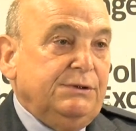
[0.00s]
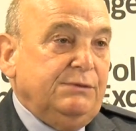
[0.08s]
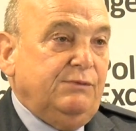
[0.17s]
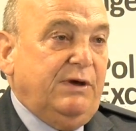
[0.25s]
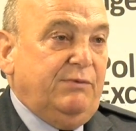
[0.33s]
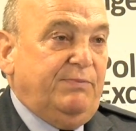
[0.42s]

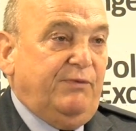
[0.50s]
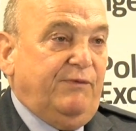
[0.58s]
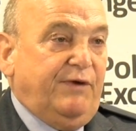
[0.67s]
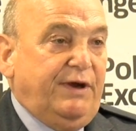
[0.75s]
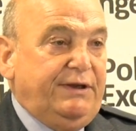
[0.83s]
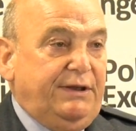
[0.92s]
where we're
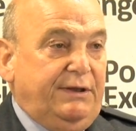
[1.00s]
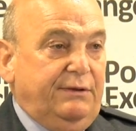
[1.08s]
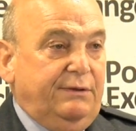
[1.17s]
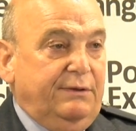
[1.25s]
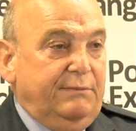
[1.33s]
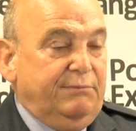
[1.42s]

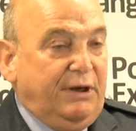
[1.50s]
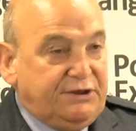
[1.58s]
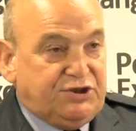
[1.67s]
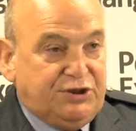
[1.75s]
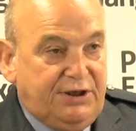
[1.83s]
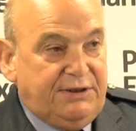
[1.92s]
providing
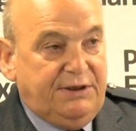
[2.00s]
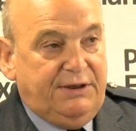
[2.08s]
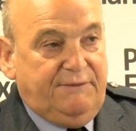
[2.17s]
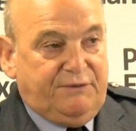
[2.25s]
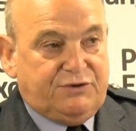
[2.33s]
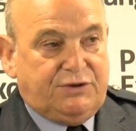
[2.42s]
much needed
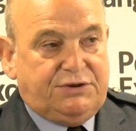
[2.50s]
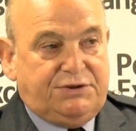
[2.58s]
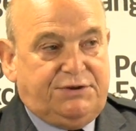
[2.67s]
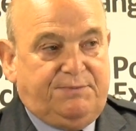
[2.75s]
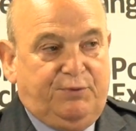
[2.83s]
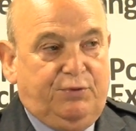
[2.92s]
infrastructure
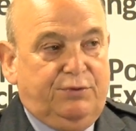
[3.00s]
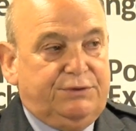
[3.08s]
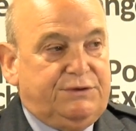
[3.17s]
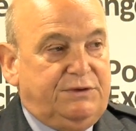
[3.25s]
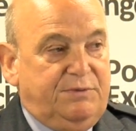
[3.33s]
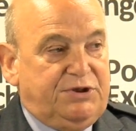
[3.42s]
support
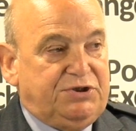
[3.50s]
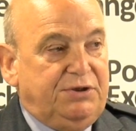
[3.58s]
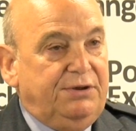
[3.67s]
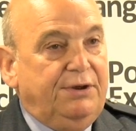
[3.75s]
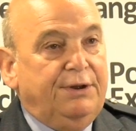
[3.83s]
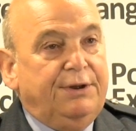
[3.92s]
to the
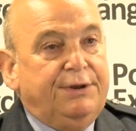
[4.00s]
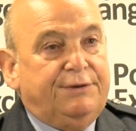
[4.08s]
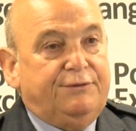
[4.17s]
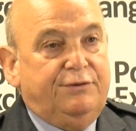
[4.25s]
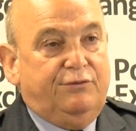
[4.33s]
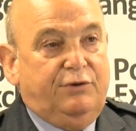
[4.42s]
mission
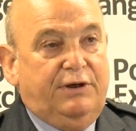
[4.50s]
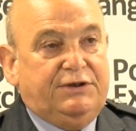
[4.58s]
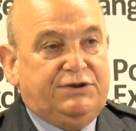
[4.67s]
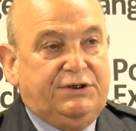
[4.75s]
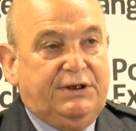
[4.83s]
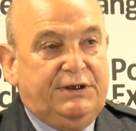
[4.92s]
through the Royal
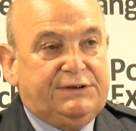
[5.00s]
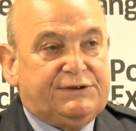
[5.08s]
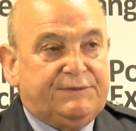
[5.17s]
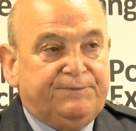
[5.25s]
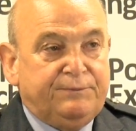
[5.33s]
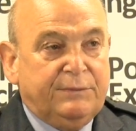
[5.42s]

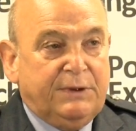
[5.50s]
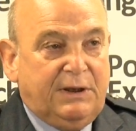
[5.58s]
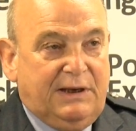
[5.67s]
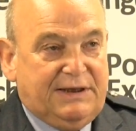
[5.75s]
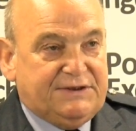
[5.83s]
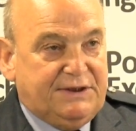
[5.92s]
Engineers.
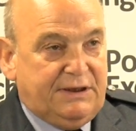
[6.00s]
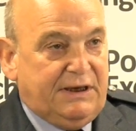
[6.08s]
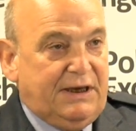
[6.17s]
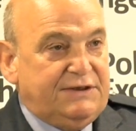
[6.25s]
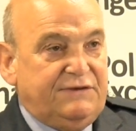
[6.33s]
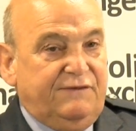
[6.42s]
Classic
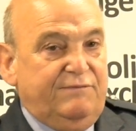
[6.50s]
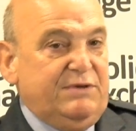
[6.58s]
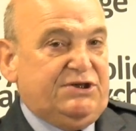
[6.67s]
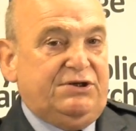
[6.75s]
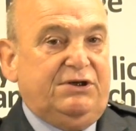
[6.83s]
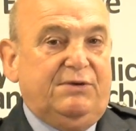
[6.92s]
case of
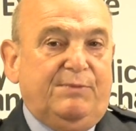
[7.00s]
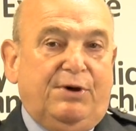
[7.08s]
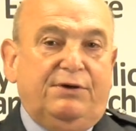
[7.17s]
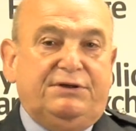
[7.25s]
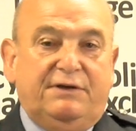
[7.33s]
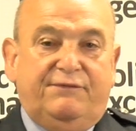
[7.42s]
mission
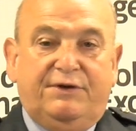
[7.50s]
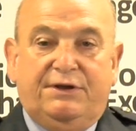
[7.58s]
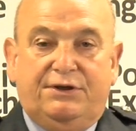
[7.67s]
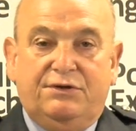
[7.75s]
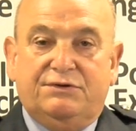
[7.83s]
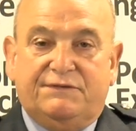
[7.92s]
command delivering
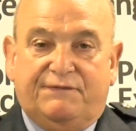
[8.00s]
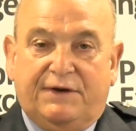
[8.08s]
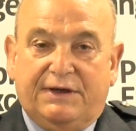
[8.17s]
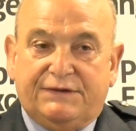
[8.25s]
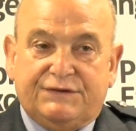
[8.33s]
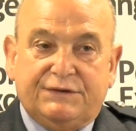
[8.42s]
huge
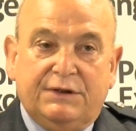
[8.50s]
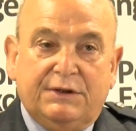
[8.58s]
effects,